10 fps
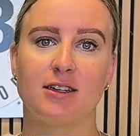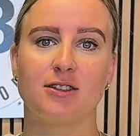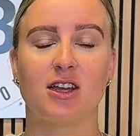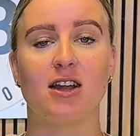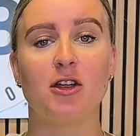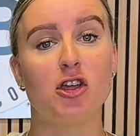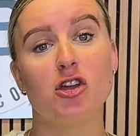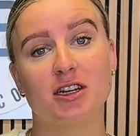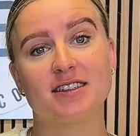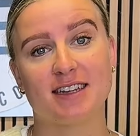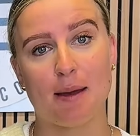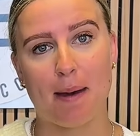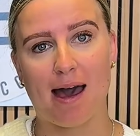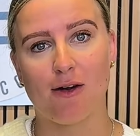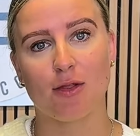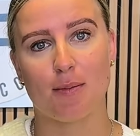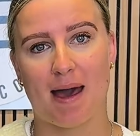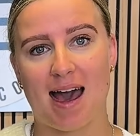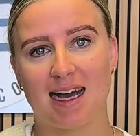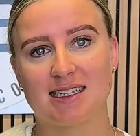So you can skip out the
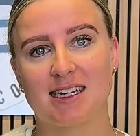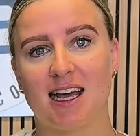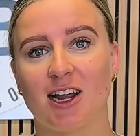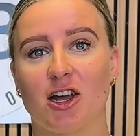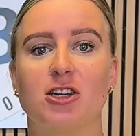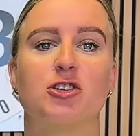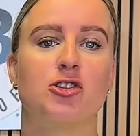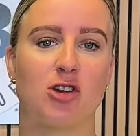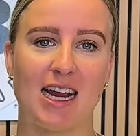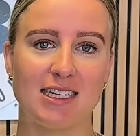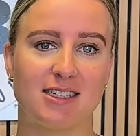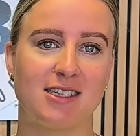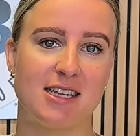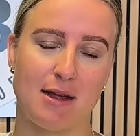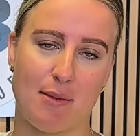bad and go straight to the